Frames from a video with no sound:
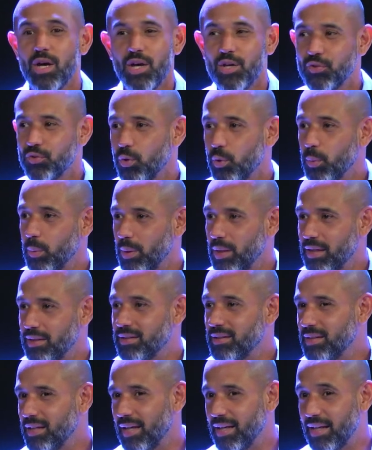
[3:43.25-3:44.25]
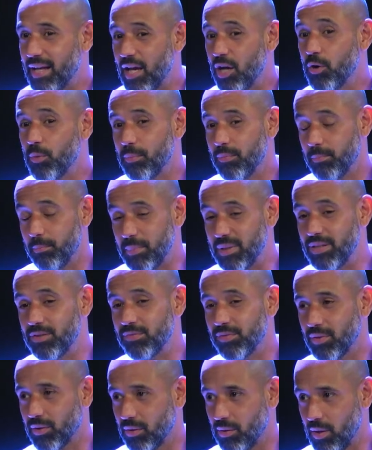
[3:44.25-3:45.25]
So it helped me
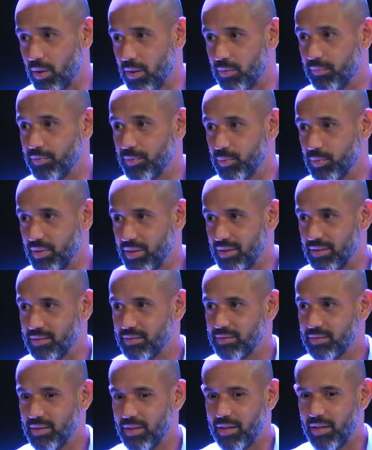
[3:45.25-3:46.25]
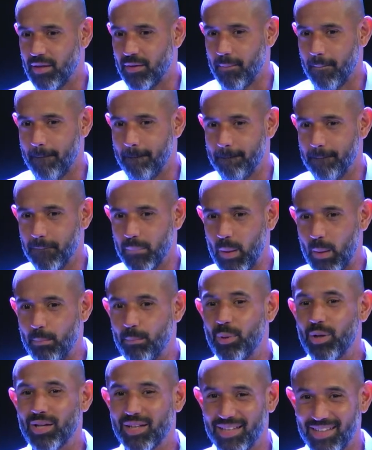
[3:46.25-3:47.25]
figure out a few things,
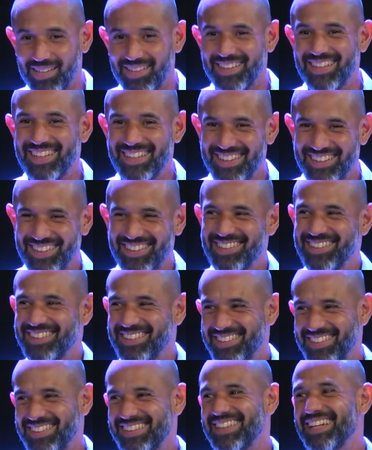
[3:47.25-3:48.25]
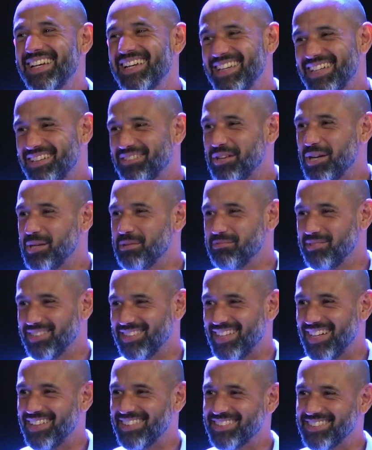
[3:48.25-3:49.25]
but again, you know, incredibly
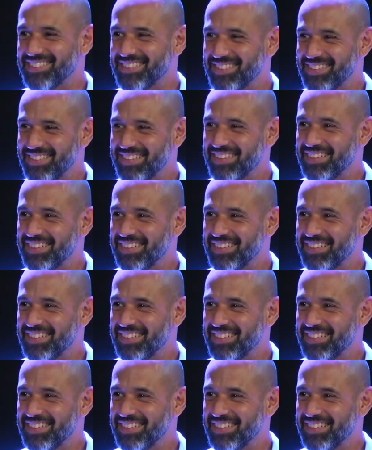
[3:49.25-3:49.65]
taxing.